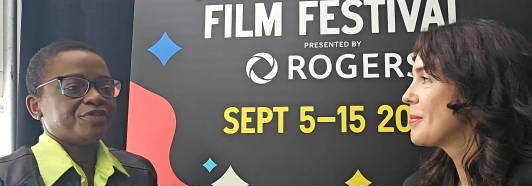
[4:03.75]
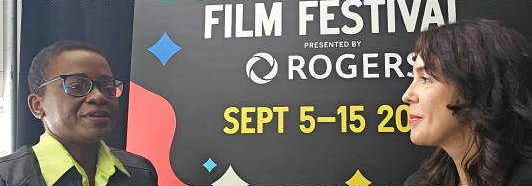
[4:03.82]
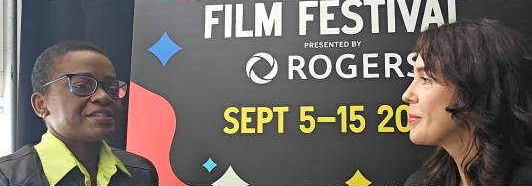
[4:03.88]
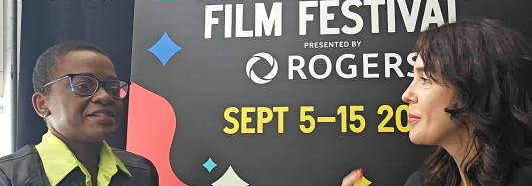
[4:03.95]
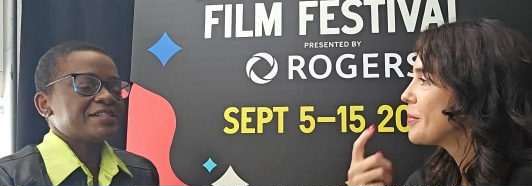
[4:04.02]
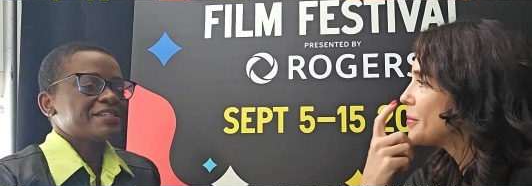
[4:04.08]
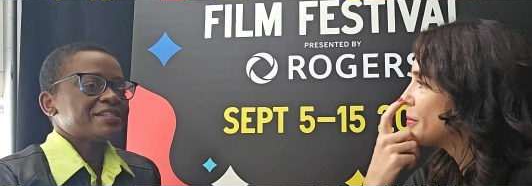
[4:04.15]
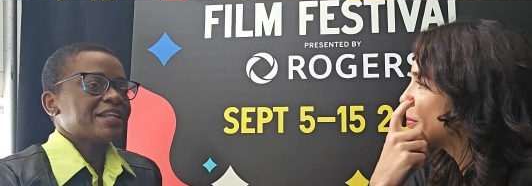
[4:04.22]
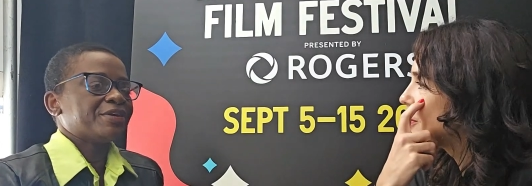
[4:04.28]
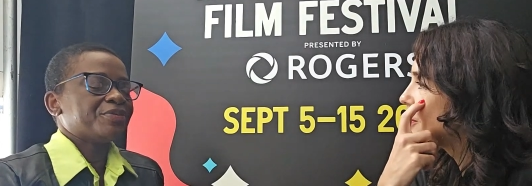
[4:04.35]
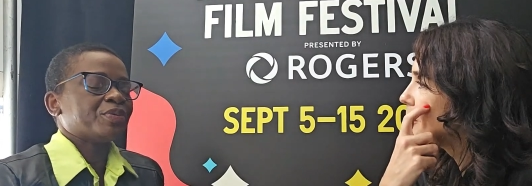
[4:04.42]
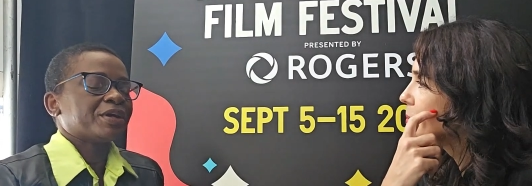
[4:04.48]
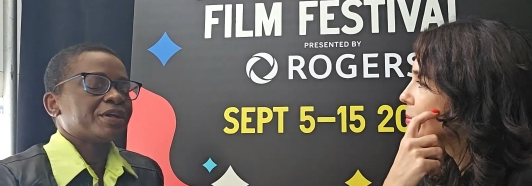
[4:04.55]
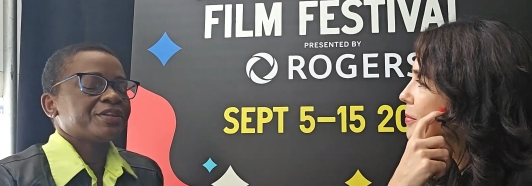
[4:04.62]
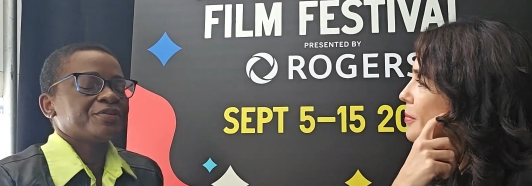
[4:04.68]
Speaker 1: For instance, like
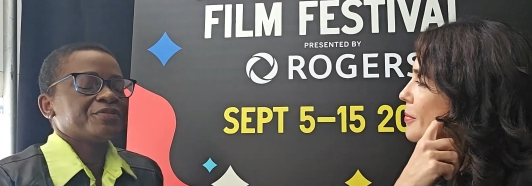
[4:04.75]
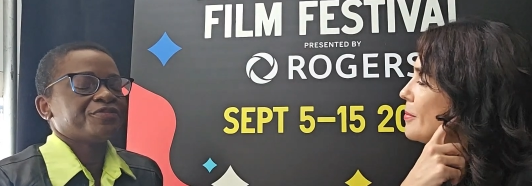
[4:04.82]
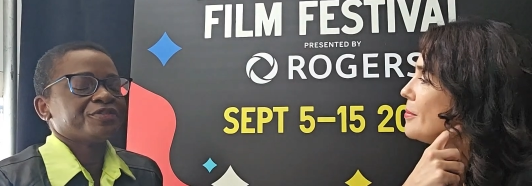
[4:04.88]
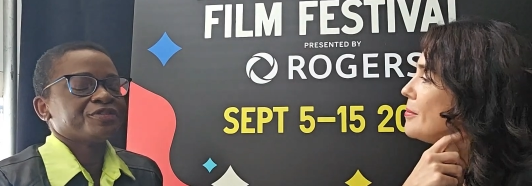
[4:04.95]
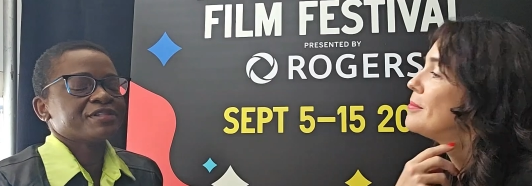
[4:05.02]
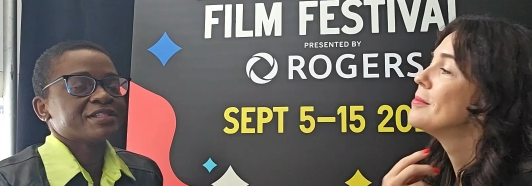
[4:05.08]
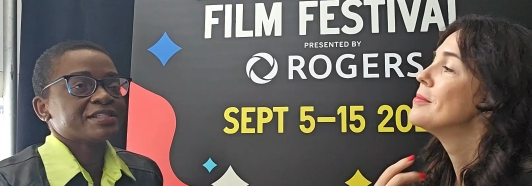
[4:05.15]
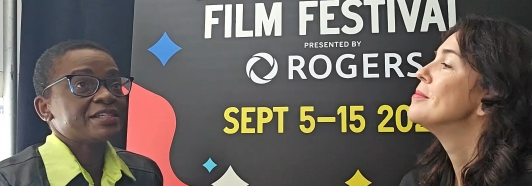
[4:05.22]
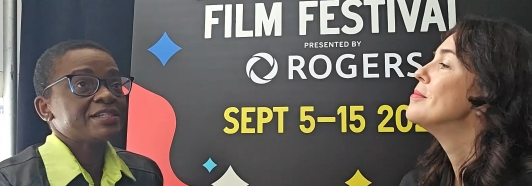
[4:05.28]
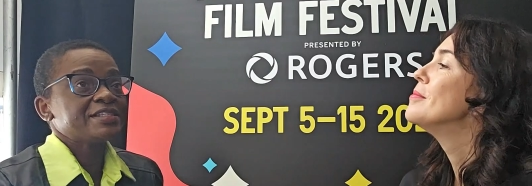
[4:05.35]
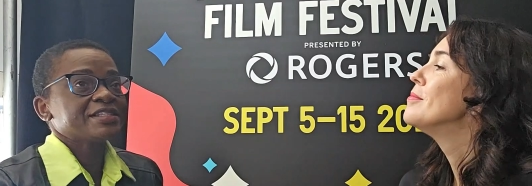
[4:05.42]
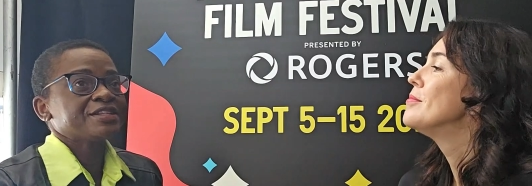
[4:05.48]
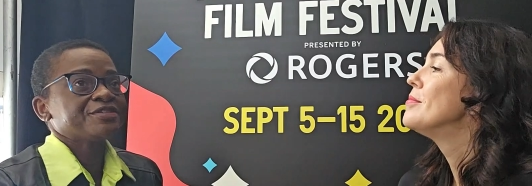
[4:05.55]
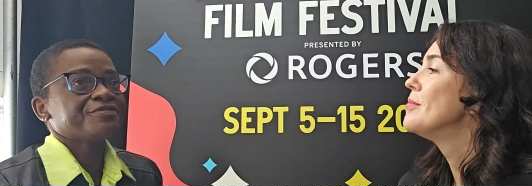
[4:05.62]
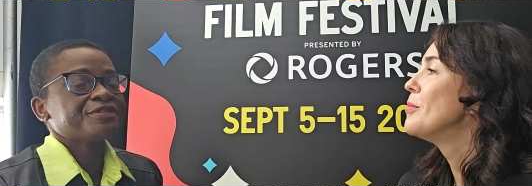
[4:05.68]
one of the first
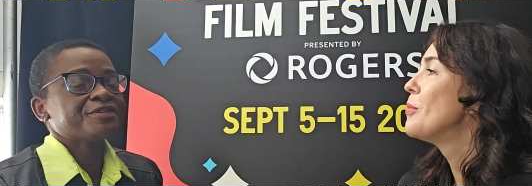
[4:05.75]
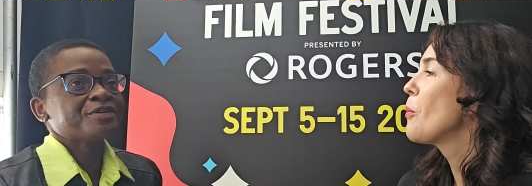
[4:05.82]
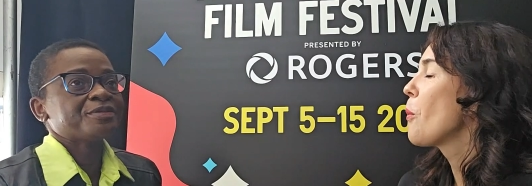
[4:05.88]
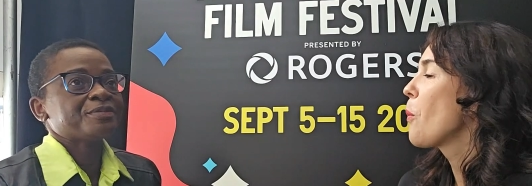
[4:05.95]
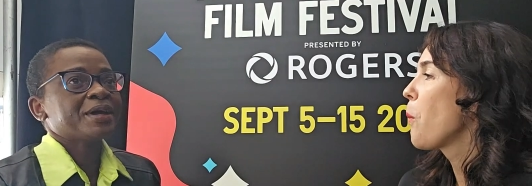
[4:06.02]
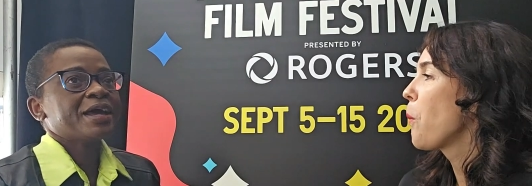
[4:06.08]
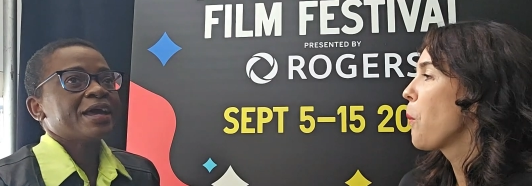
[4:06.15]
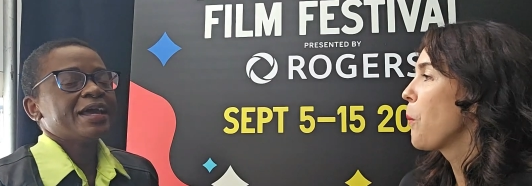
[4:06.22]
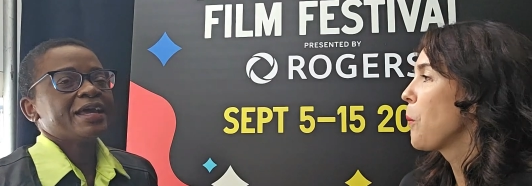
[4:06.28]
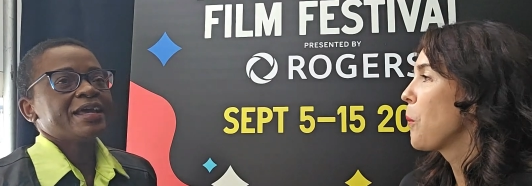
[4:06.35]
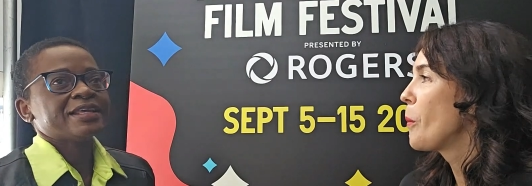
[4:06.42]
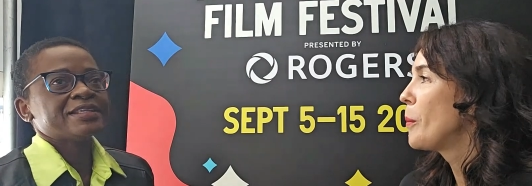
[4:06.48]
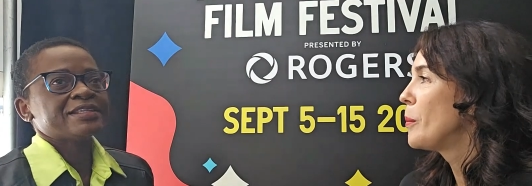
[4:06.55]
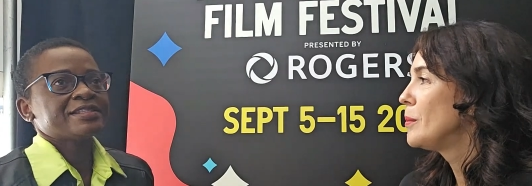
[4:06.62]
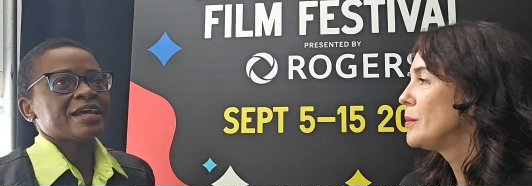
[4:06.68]
scenes in the film
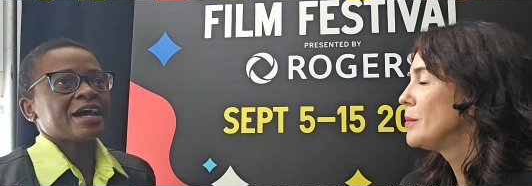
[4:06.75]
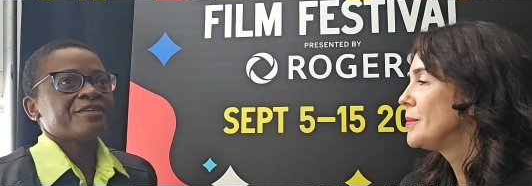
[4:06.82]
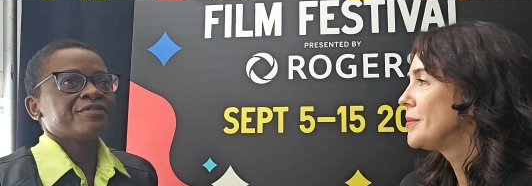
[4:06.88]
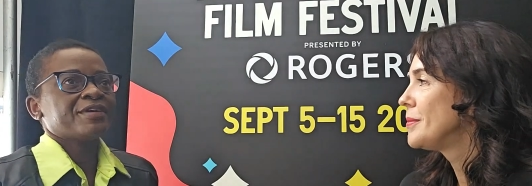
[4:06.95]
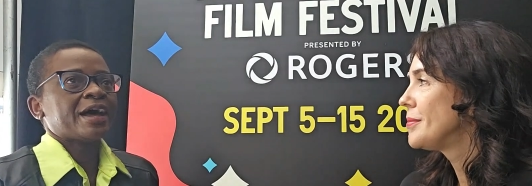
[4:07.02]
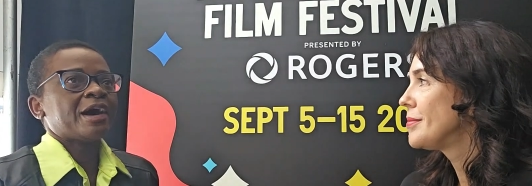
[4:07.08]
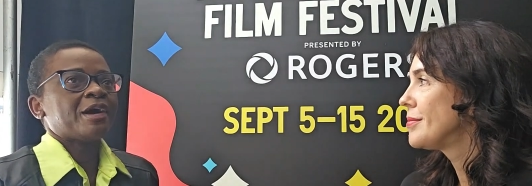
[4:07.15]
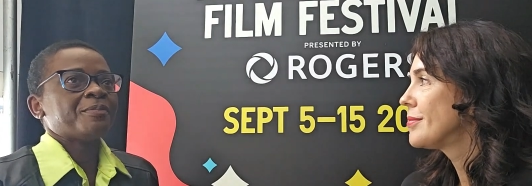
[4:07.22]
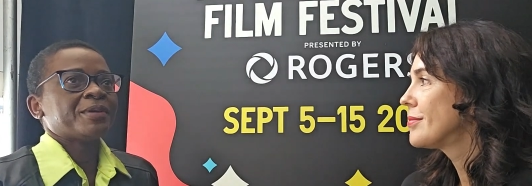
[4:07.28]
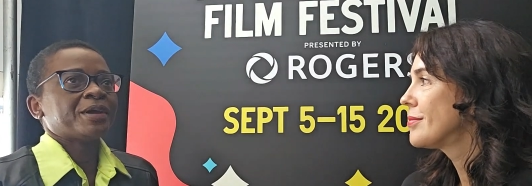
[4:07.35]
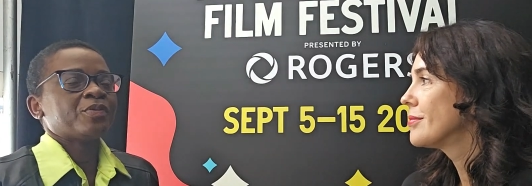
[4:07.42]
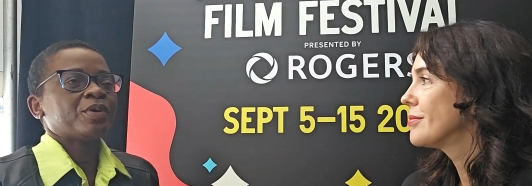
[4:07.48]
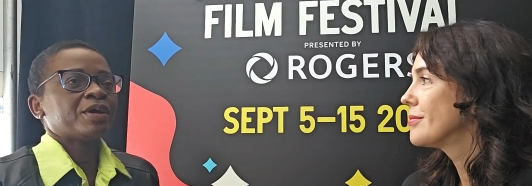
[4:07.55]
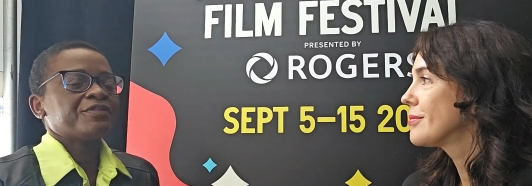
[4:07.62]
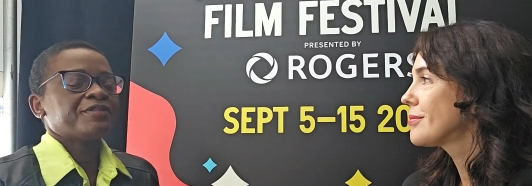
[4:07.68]
is Dava
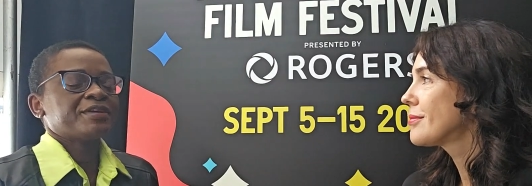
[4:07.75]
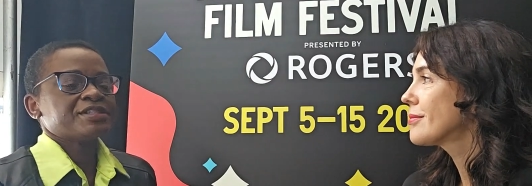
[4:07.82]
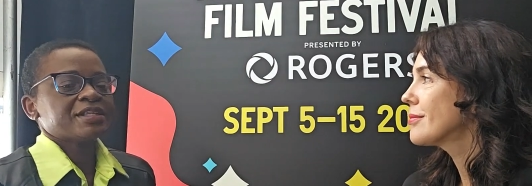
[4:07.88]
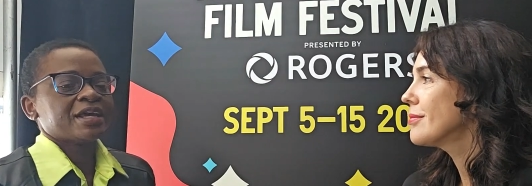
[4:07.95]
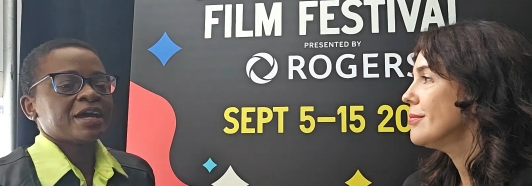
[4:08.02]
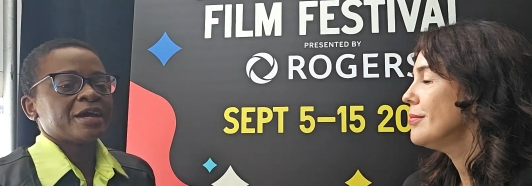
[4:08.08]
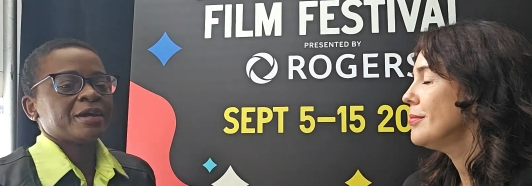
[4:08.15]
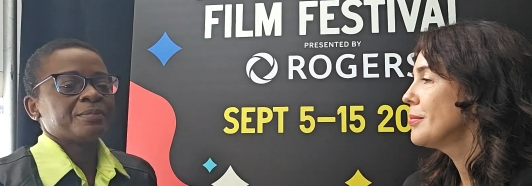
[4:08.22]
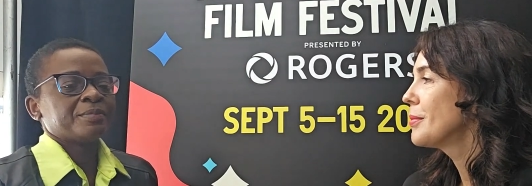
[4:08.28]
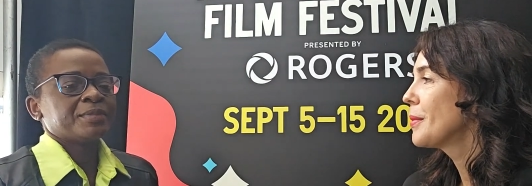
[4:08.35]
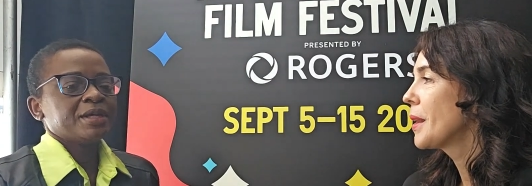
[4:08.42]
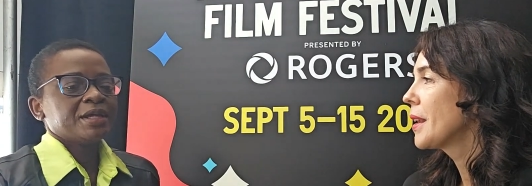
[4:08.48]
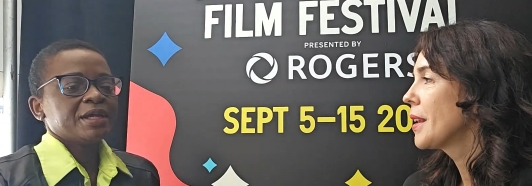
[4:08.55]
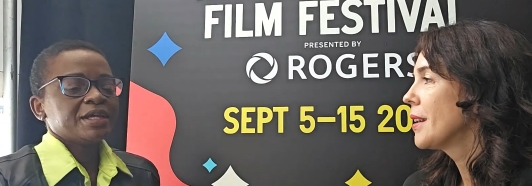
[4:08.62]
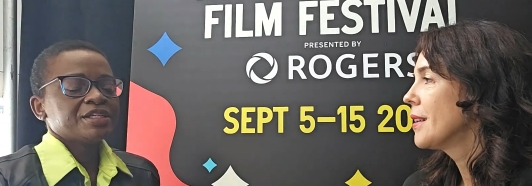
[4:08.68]
helping one of his um,
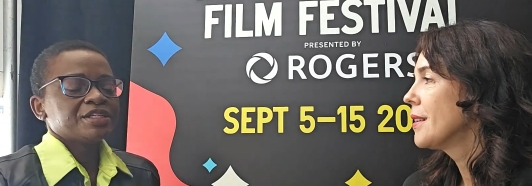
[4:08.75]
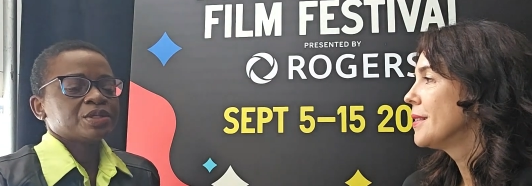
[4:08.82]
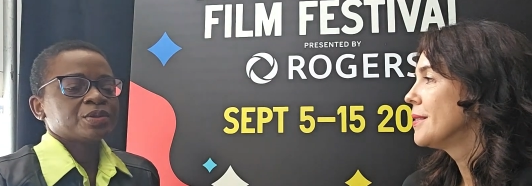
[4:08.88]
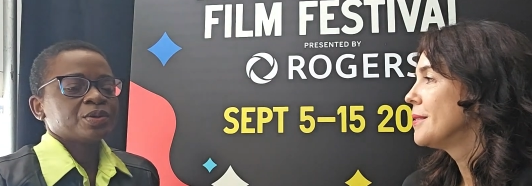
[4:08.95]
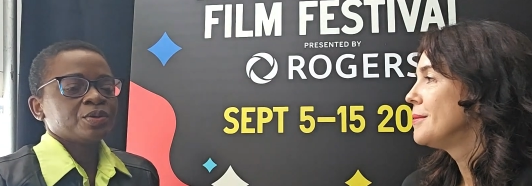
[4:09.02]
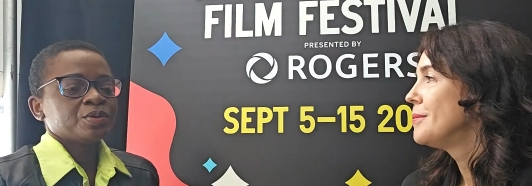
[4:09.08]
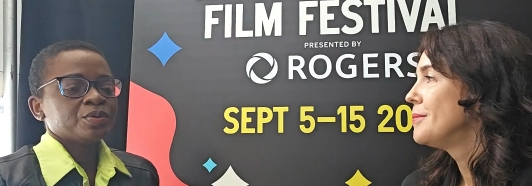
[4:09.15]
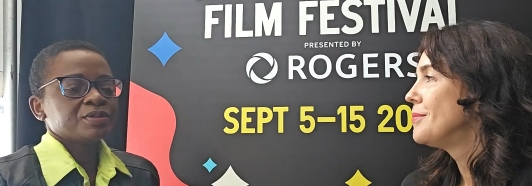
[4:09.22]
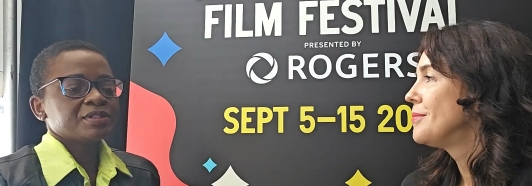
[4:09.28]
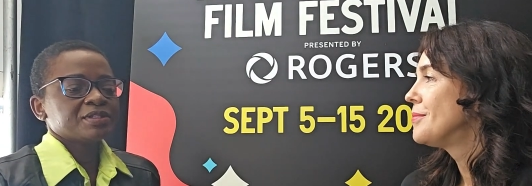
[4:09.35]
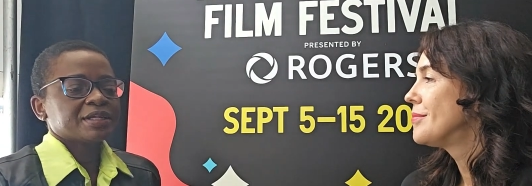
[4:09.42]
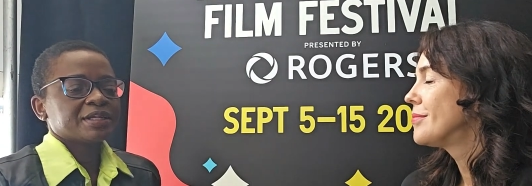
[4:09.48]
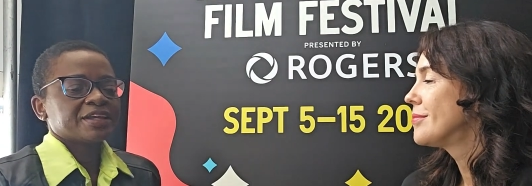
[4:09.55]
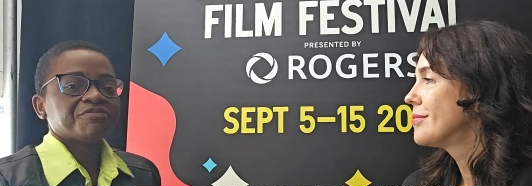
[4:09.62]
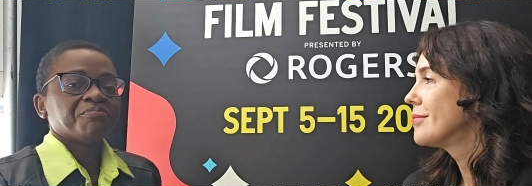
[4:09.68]
his goats
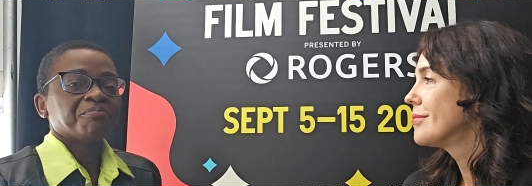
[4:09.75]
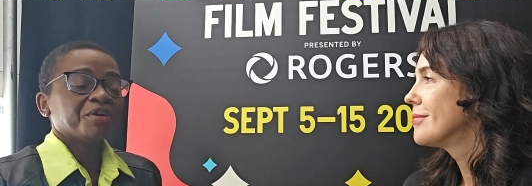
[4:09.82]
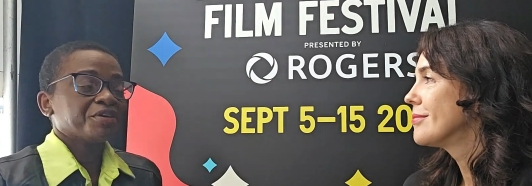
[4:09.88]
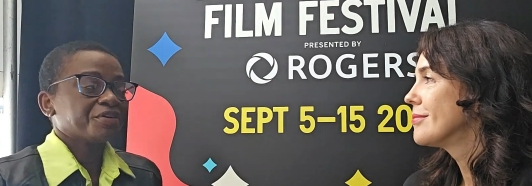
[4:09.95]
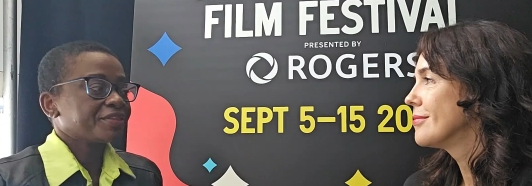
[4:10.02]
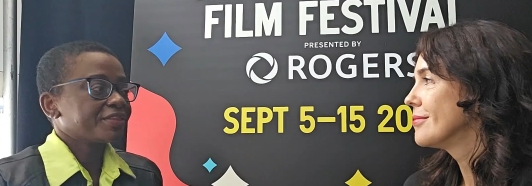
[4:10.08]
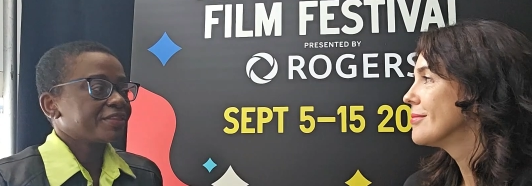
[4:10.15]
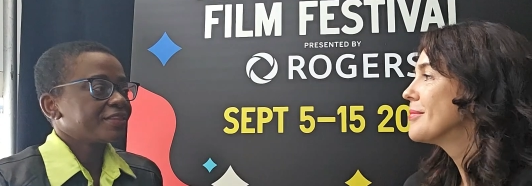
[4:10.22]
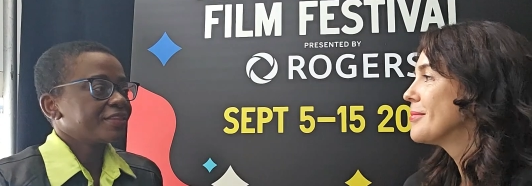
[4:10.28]
to give birth.